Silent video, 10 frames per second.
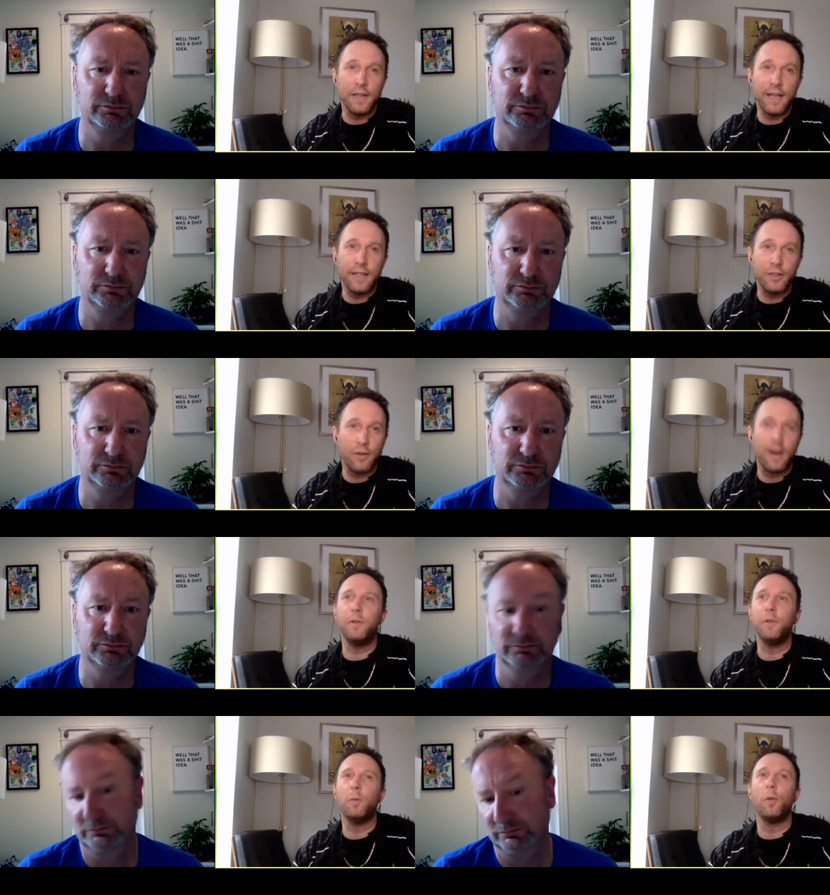Speaker 1: and it
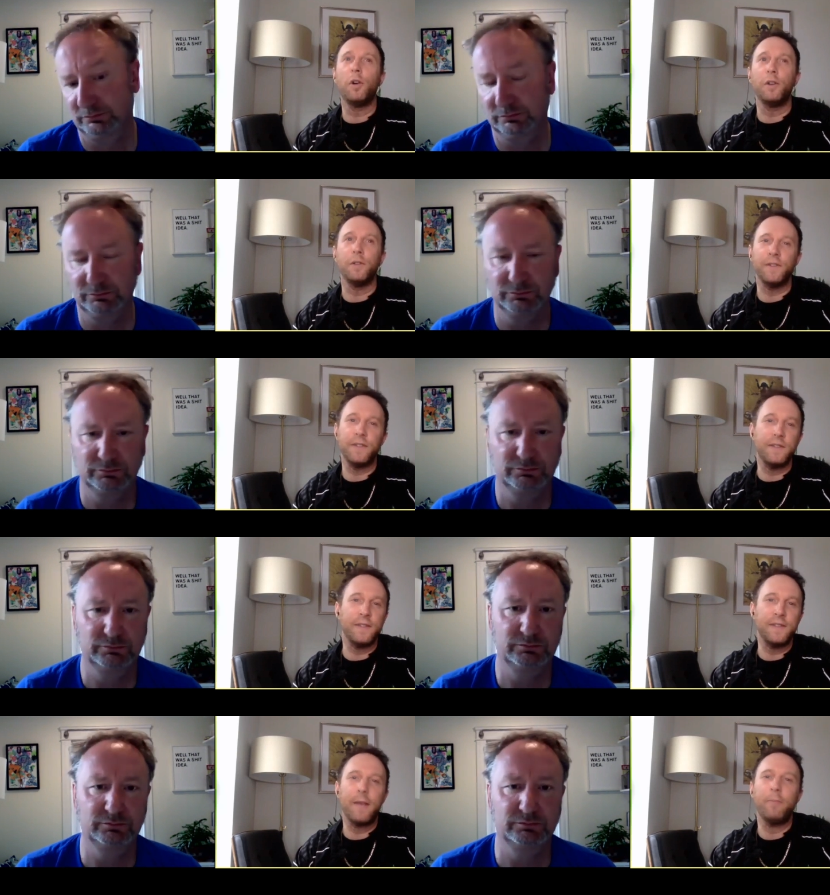traveled the world. Is this
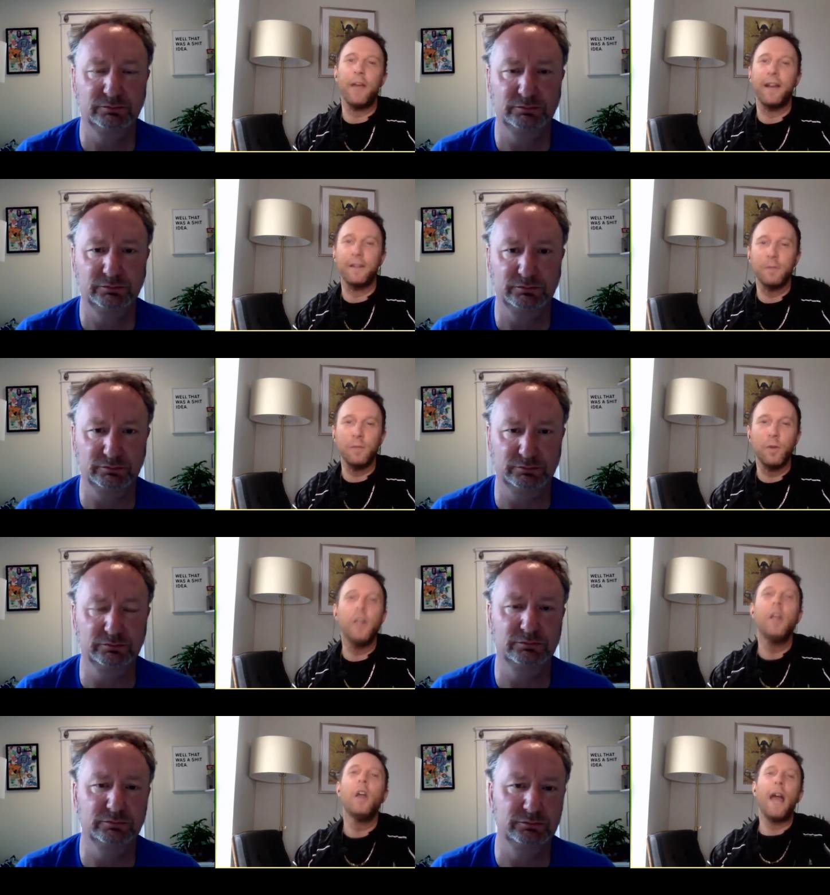a setback? I mean, what?
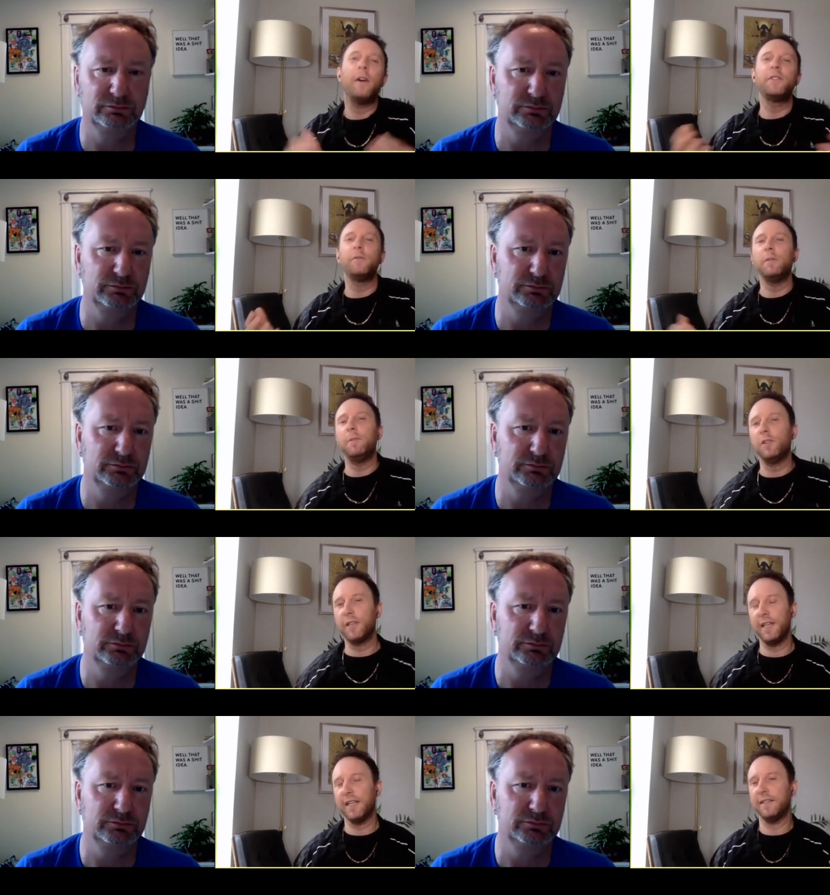Mm-hmm. How should we be
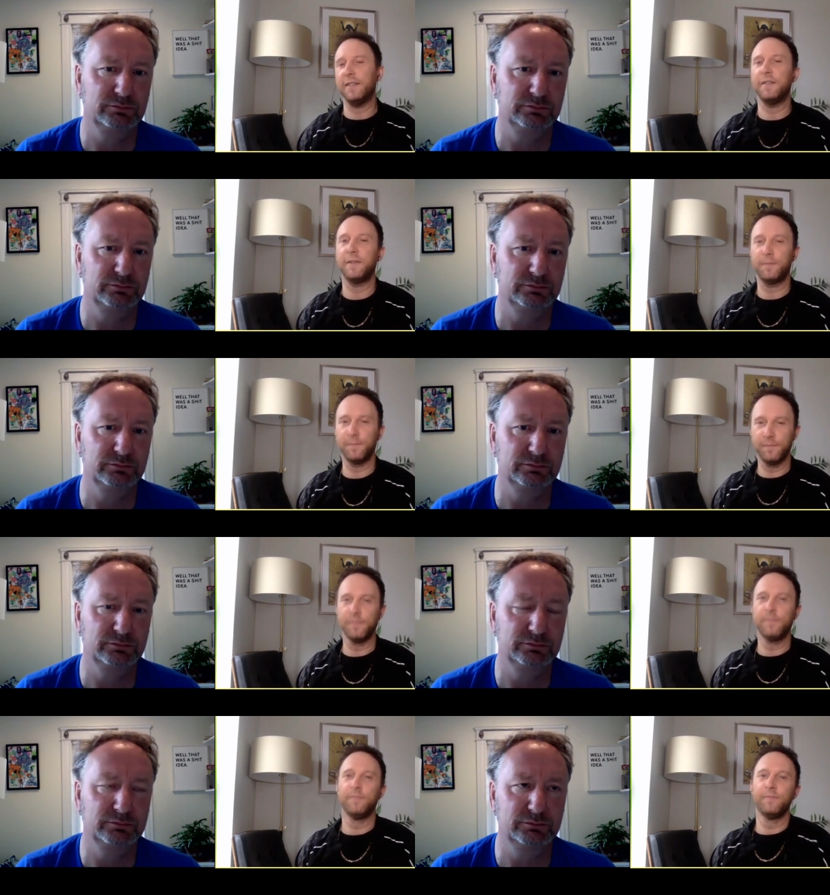looking at this?
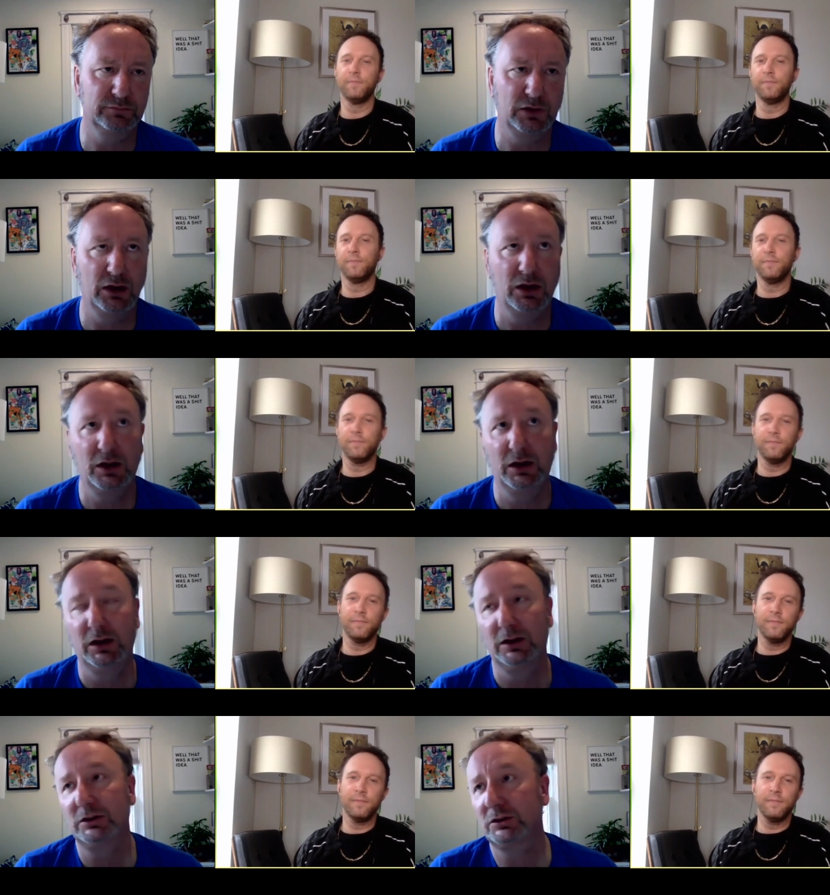
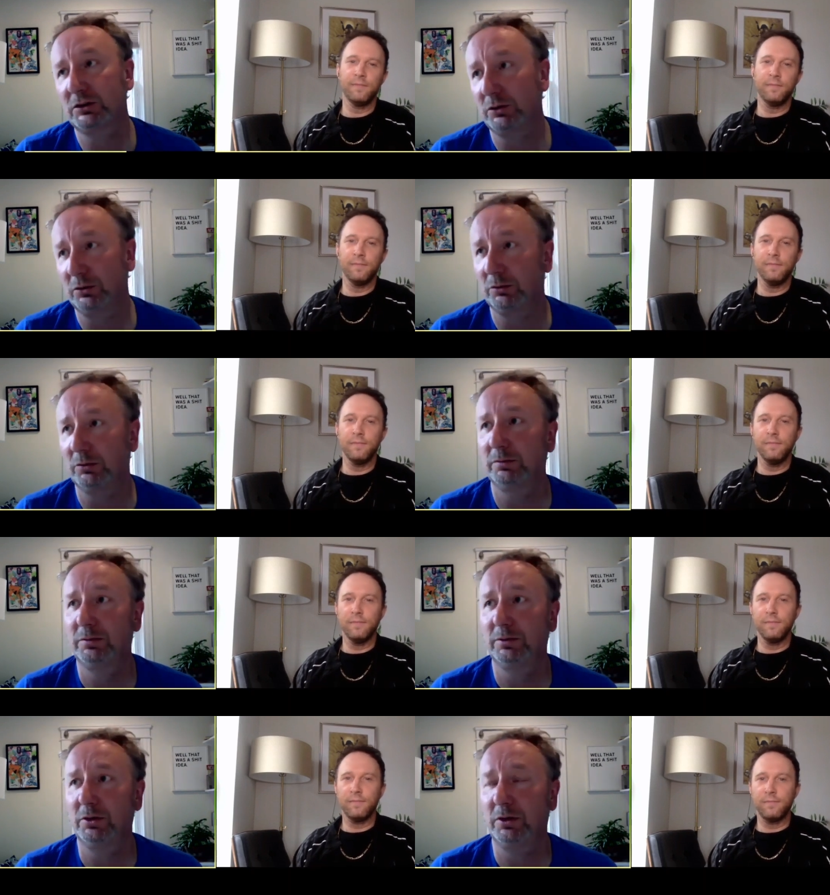
Speaker 2: So
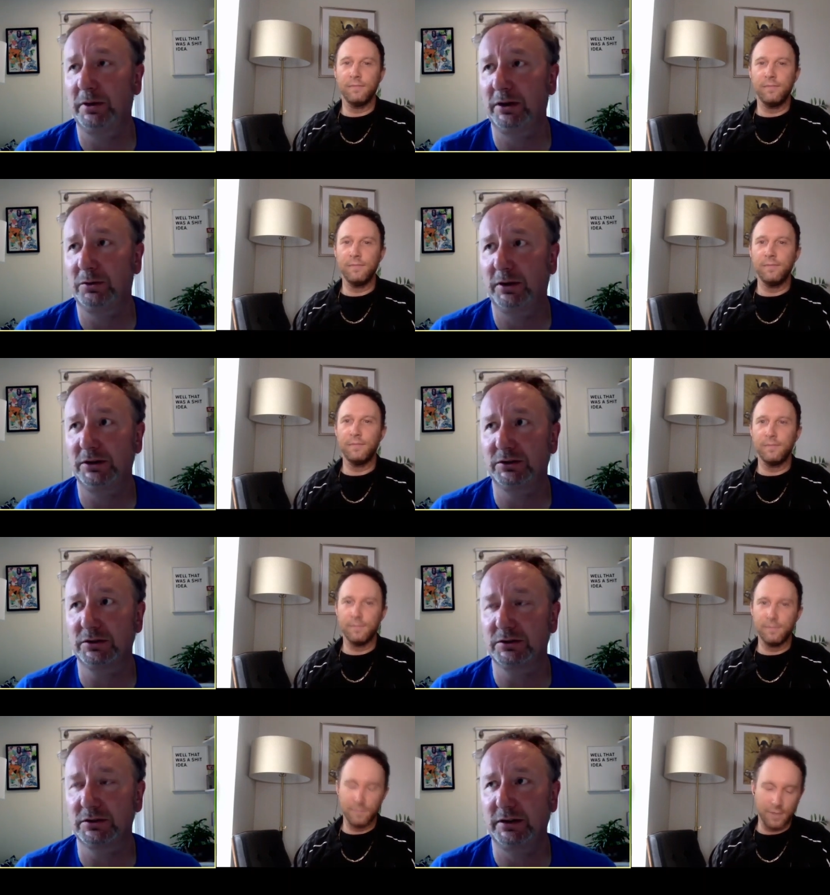a lot of big
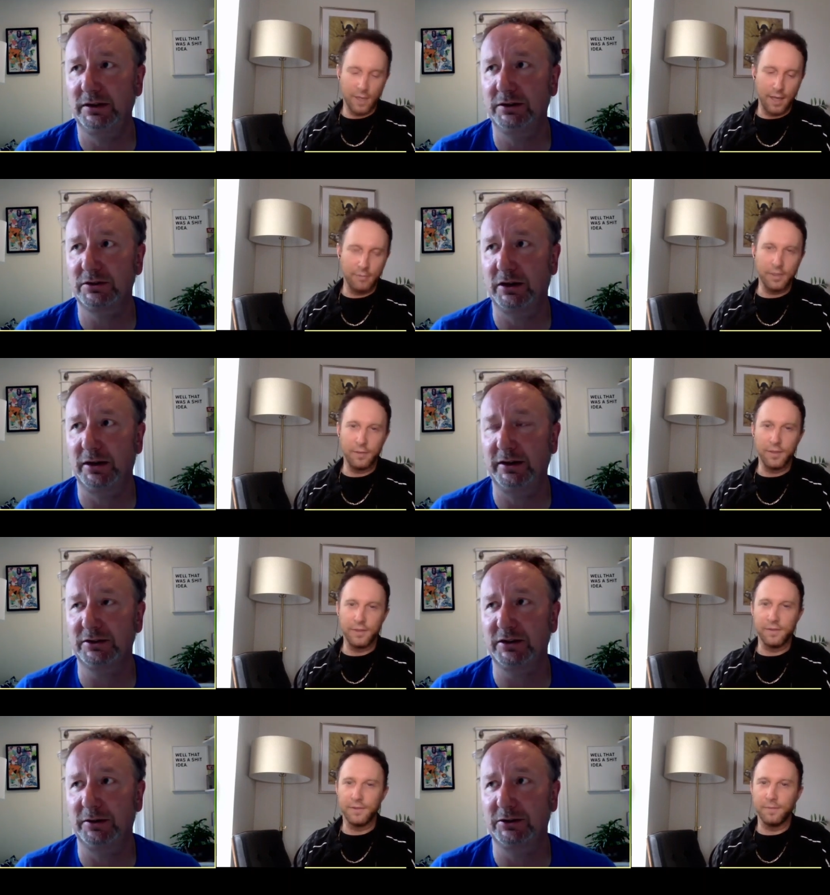questions. Here's, of big how,
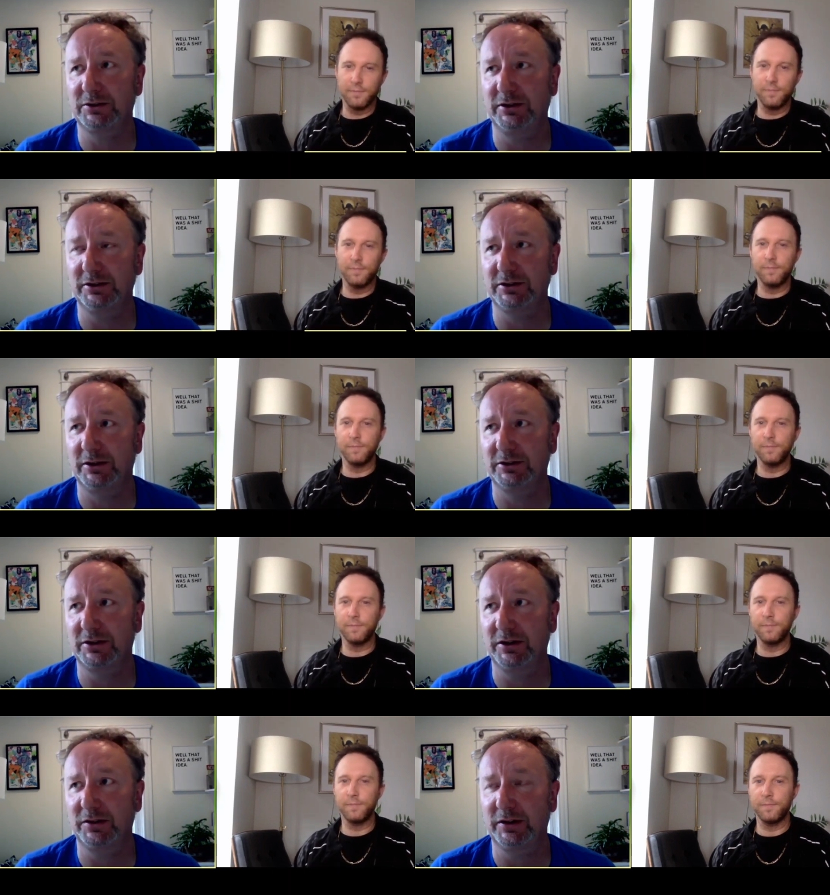questions. here's how here's how I
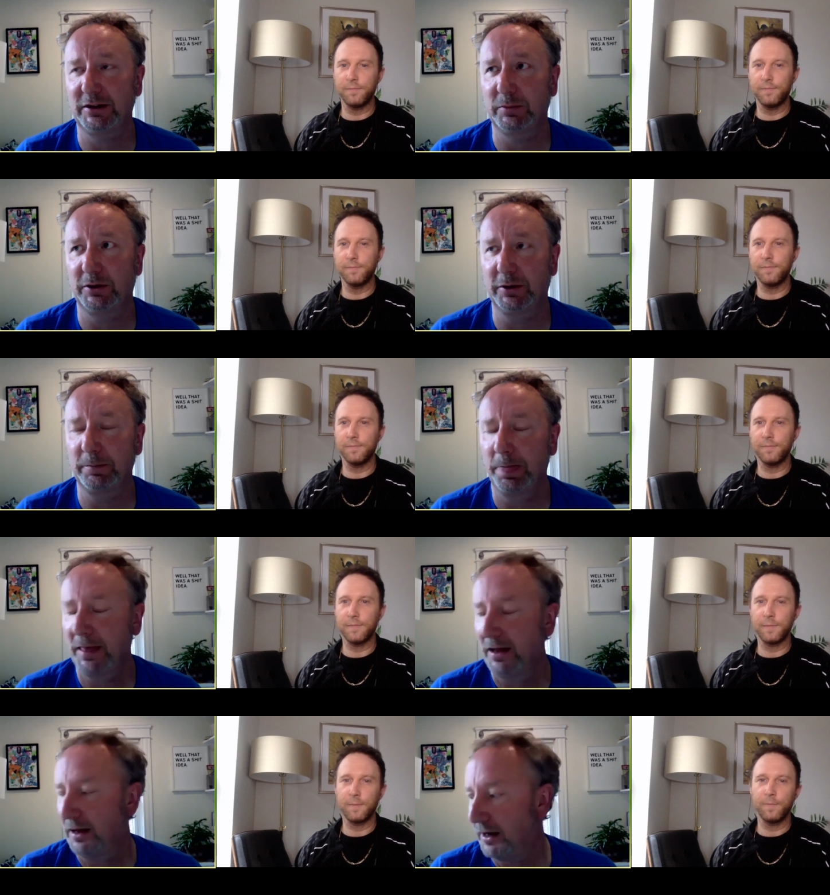try and think about it.
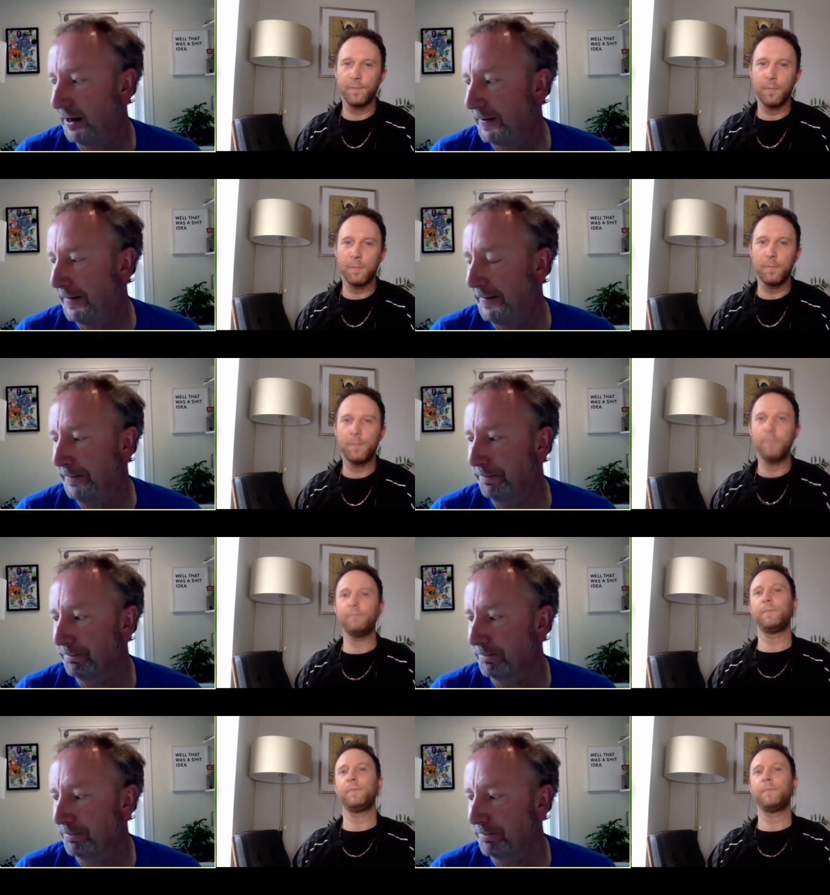Um,